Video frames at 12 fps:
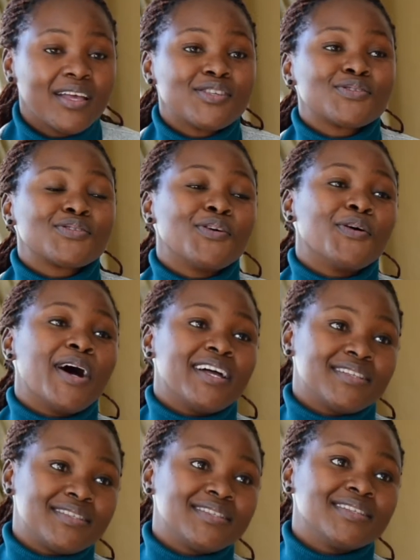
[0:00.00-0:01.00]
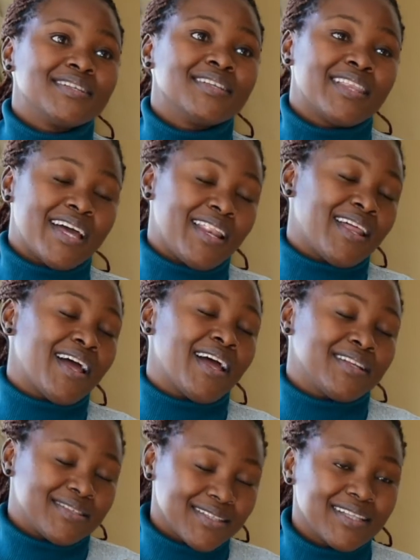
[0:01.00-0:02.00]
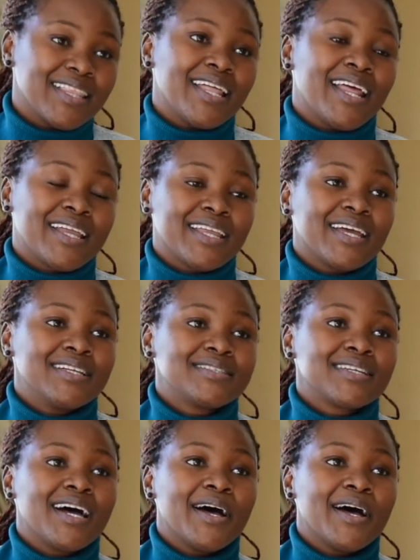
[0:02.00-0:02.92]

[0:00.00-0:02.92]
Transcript: So until then I get